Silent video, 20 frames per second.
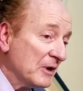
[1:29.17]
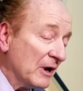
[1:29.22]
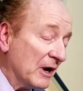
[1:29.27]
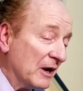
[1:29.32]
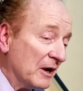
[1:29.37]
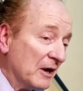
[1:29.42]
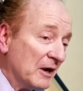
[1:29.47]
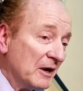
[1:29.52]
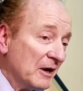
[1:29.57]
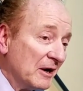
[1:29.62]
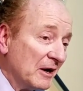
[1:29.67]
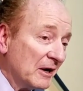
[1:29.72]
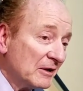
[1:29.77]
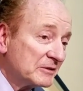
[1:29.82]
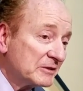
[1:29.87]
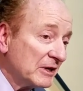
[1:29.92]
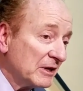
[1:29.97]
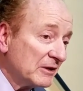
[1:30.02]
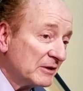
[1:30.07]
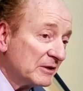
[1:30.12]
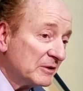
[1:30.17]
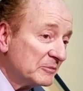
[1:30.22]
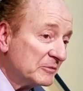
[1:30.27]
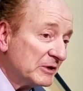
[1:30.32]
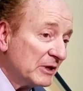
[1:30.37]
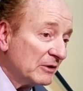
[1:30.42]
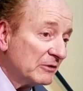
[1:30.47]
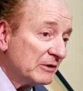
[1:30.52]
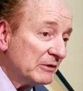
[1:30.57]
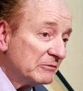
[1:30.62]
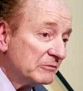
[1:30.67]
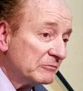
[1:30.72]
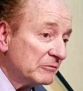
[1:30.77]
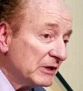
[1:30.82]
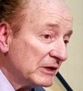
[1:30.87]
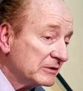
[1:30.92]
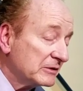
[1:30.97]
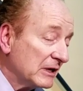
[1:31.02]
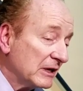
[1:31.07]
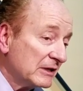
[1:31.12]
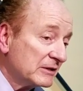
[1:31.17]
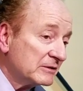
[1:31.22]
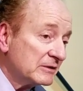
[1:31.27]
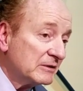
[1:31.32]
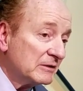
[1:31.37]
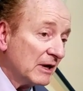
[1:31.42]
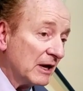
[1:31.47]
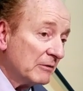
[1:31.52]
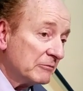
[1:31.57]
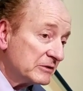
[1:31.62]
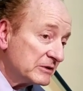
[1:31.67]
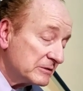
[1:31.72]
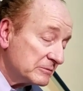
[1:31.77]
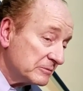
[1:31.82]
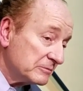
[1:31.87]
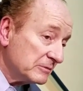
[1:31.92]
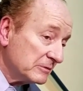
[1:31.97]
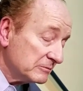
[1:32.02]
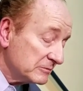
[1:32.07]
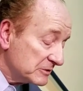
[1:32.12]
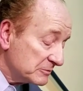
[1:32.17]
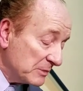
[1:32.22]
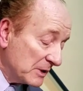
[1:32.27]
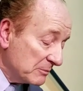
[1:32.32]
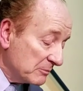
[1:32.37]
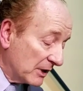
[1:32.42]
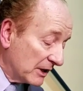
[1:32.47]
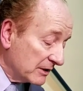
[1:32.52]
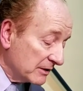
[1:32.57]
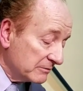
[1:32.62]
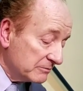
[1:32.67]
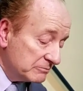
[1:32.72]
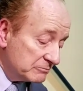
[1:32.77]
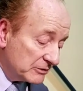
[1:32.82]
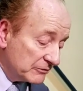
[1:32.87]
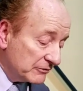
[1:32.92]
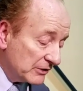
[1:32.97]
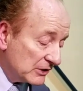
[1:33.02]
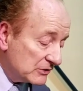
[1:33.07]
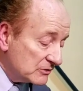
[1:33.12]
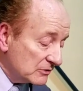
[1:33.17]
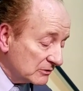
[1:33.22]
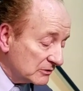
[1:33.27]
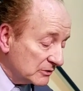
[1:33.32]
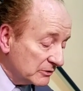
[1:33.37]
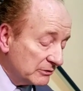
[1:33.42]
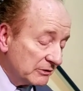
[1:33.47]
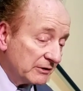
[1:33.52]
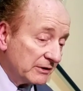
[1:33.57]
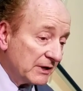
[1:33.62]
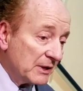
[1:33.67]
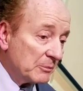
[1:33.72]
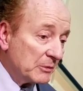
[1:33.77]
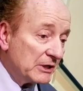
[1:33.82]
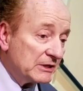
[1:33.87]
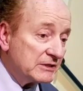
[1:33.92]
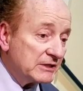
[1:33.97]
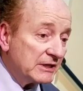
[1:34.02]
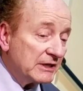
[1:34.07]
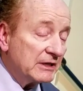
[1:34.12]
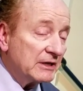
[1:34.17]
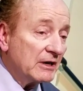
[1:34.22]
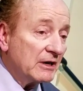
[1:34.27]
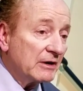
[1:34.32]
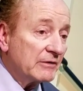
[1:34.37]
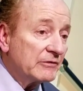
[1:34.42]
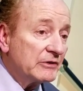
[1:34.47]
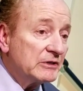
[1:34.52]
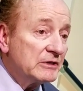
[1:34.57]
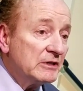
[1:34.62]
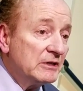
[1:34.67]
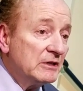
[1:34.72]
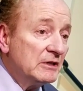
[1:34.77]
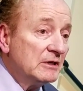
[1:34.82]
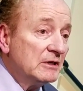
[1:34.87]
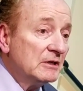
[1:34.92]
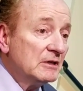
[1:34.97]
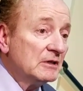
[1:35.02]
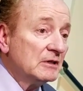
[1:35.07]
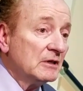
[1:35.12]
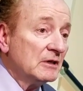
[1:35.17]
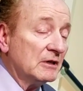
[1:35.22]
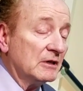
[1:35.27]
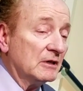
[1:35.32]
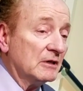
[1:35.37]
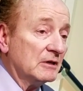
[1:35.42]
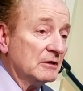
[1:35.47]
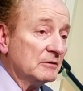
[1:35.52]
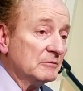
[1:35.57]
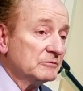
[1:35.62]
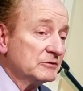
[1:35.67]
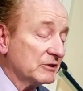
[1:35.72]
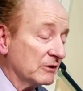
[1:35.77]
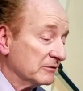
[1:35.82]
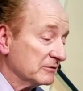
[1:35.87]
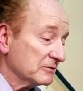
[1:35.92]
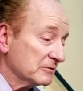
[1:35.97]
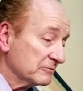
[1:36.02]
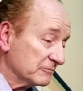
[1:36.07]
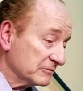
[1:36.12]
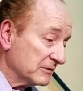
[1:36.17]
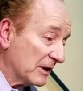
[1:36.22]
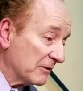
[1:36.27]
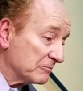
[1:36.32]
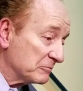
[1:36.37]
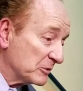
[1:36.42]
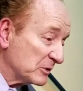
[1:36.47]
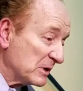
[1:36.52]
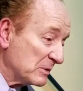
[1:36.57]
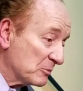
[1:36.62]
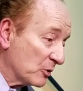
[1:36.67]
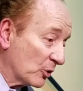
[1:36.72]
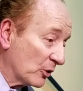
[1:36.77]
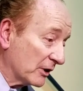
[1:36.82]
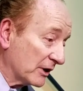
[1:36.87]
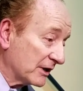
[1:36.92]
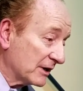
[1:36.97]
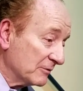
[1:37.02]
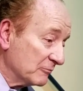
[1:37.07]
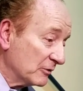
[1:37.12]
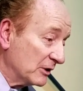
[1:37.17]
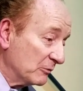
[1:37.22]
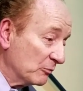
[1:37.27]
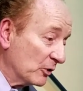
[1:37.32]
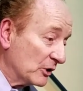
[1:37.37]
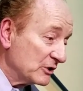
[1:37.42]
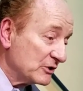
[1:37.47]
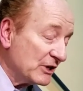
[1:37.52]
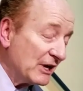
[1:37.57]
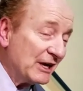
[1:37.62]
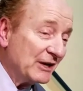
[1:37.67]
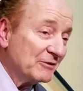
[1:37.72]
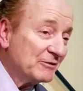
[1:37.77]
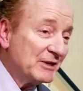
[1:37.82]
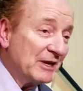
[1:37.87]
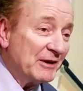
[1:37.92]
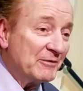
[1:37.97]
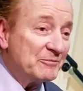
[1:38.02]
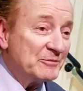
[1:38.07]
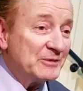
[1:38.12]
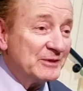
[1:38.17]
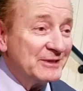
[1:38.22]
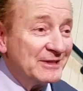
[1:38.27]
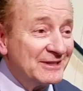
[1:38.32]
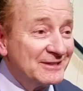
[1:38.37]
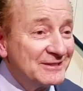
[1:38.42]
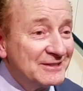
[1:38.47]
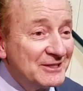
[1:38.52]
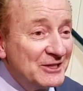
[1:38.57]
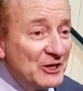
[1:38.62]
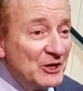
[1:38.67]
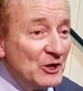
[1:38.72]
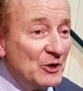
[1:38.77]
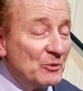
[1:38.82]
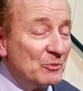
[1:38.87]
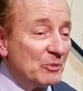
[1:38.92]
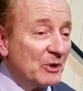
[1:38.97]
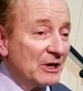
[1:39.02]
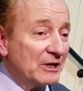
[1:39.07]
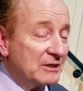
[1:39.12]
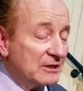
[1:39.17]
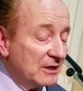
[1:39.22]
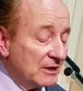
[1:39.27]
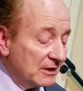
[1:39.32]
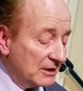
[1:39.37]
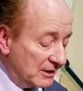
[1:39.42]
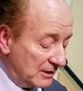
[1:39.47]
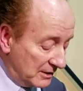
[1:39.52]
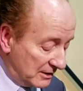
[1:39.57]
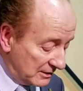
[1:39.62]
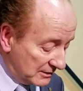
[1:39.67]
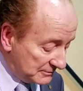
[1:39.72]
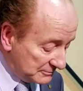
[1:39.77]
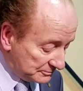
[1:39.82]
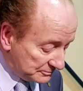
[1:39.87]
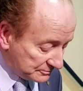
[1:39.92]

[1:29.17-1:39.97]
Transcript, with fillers: uh, I'll tell them, you know, it, it, I was spent my professional career at MIT and Harvard, um, so it's not pretty boring. One town, haven't been out, but uh,